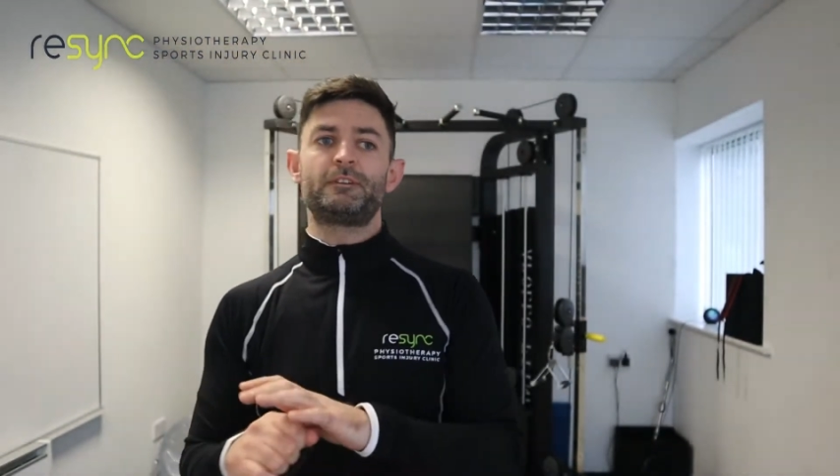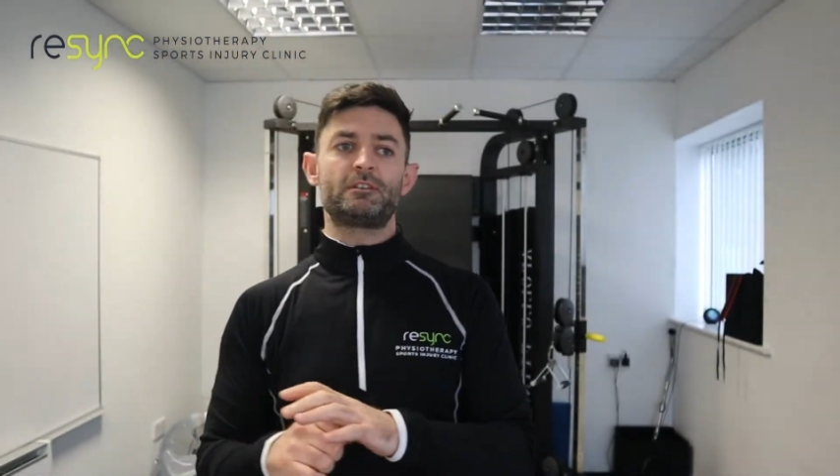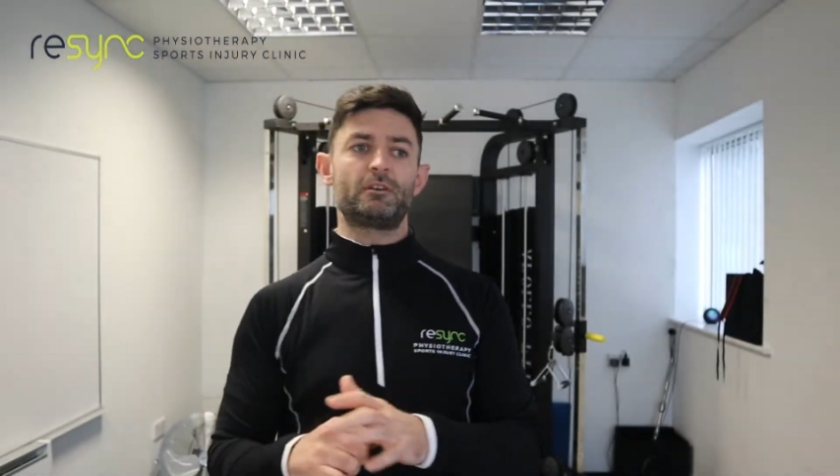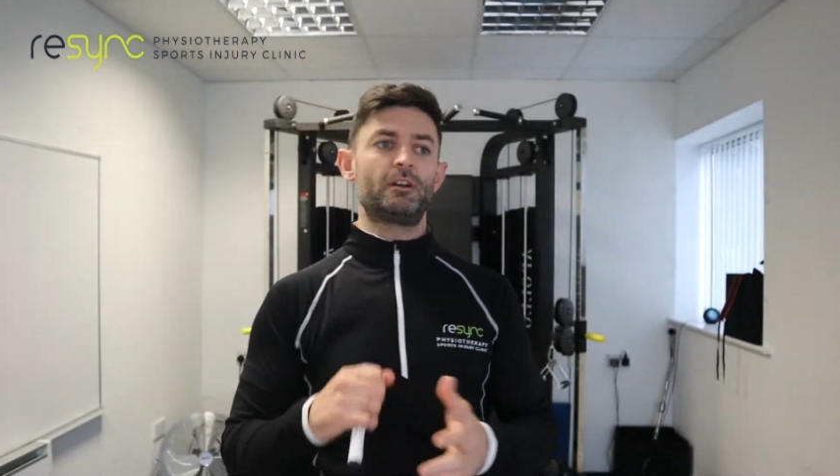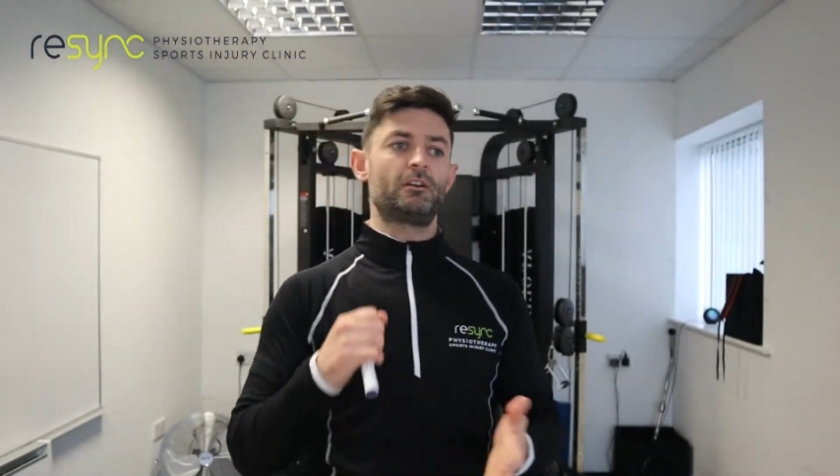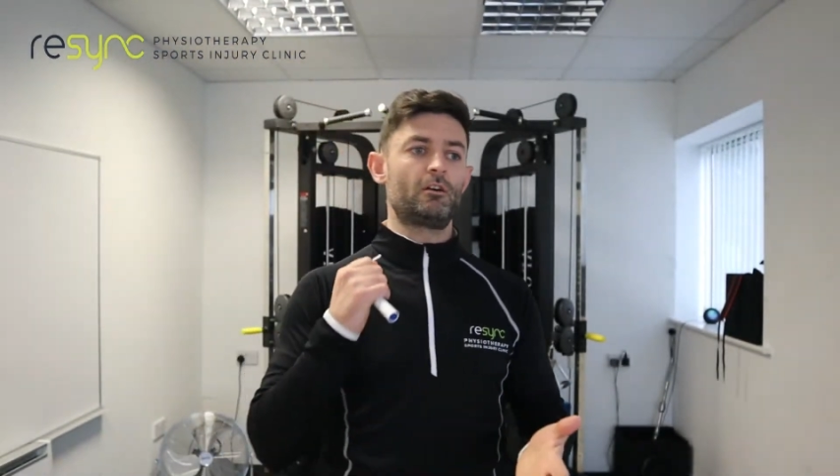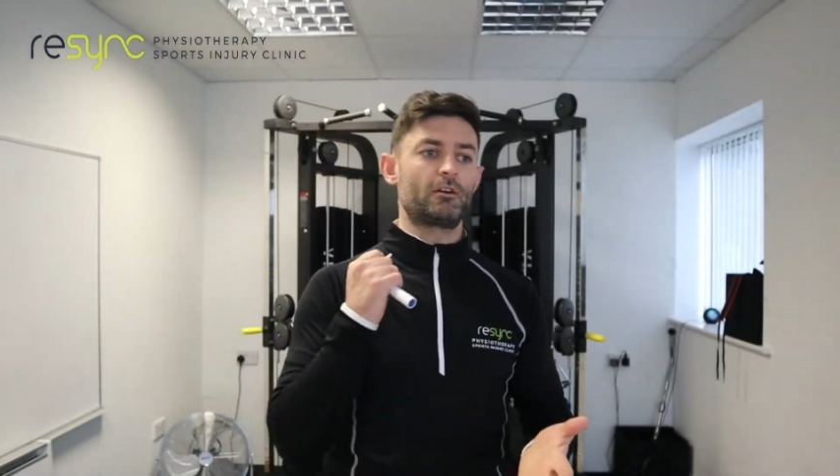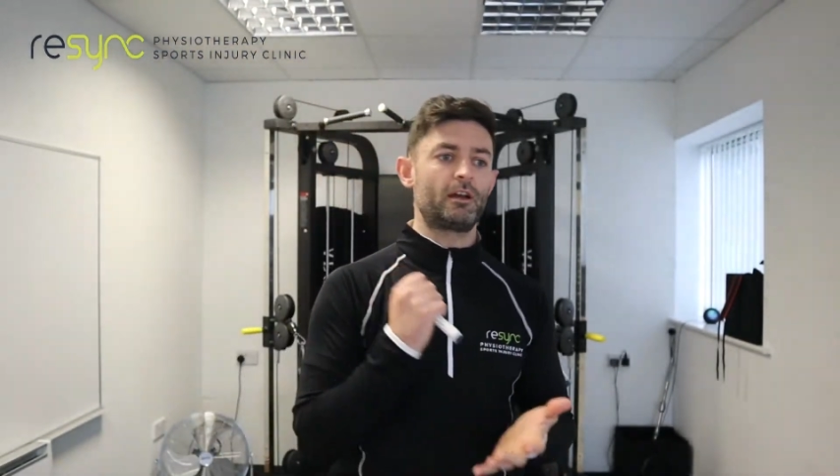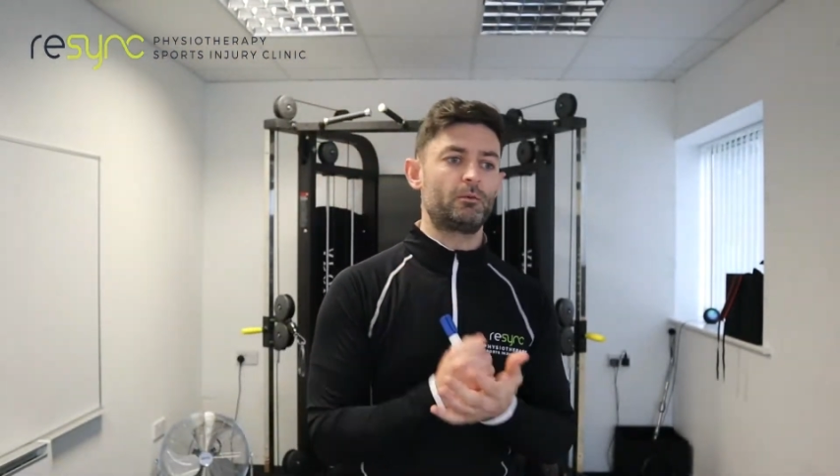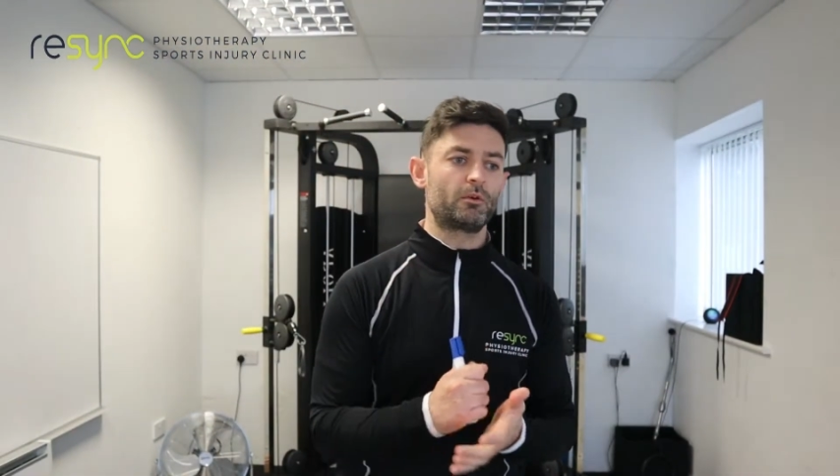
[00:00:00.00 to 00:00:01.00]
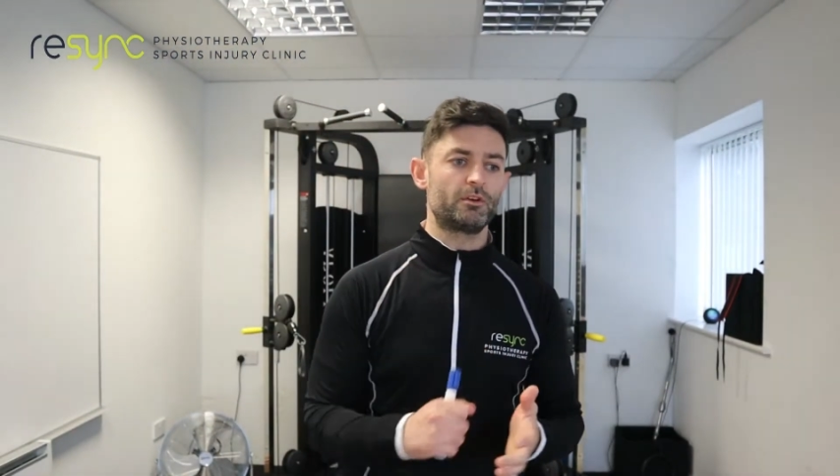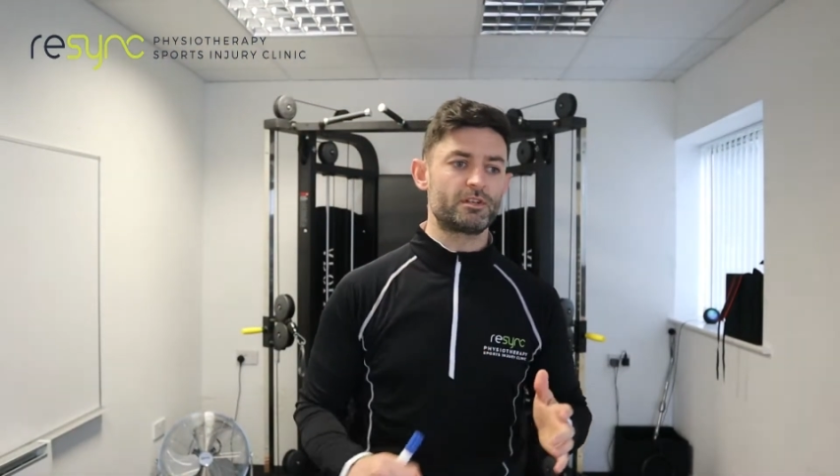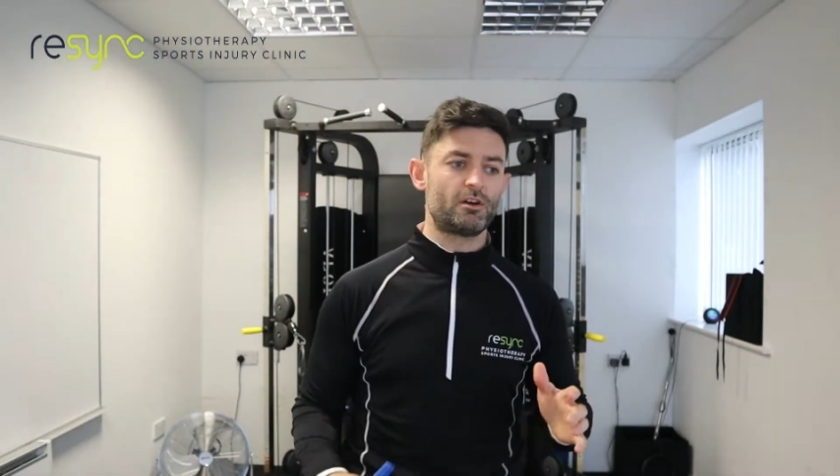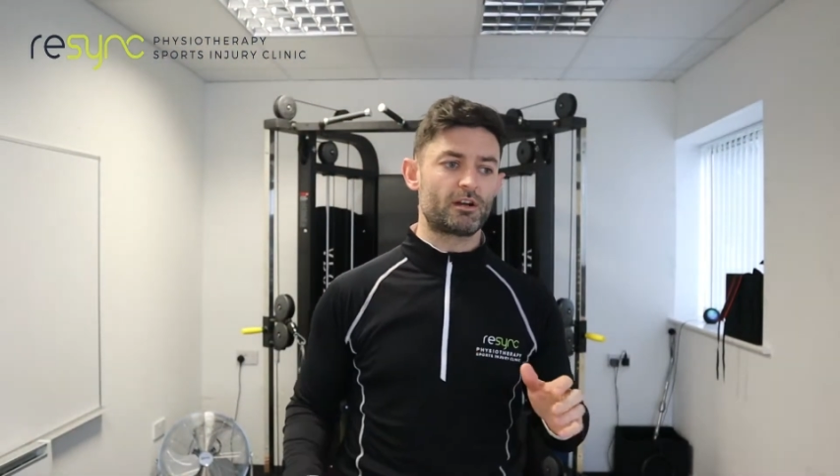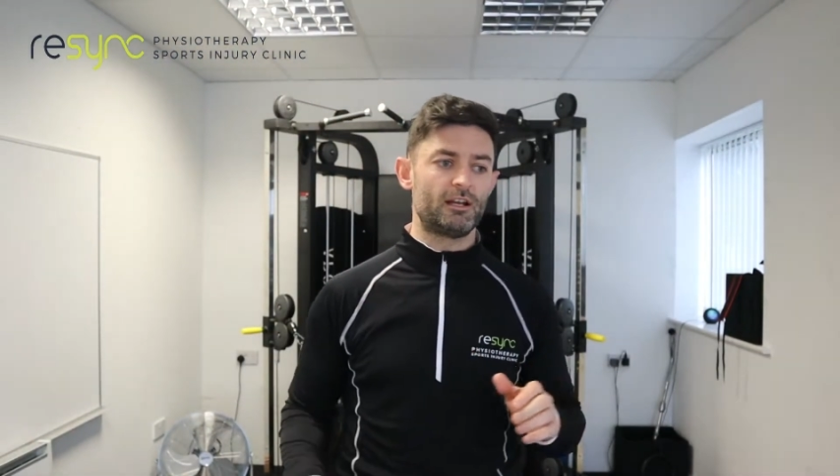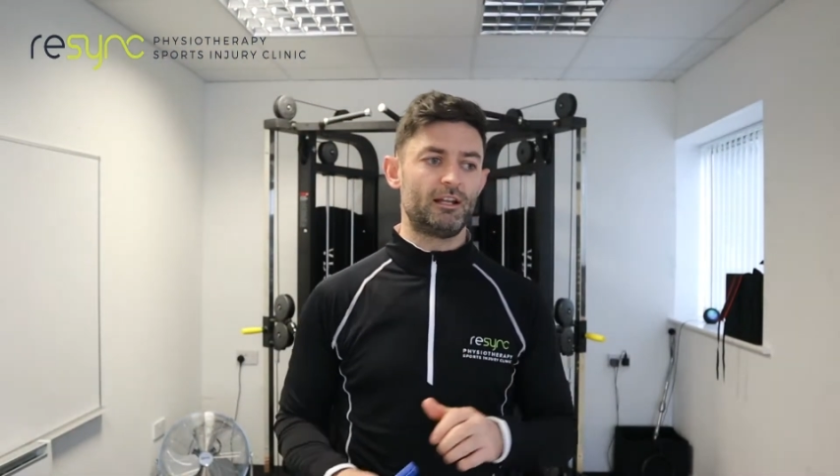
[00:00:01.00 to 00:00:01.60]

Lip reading: Physio here. Okay, we're going to talk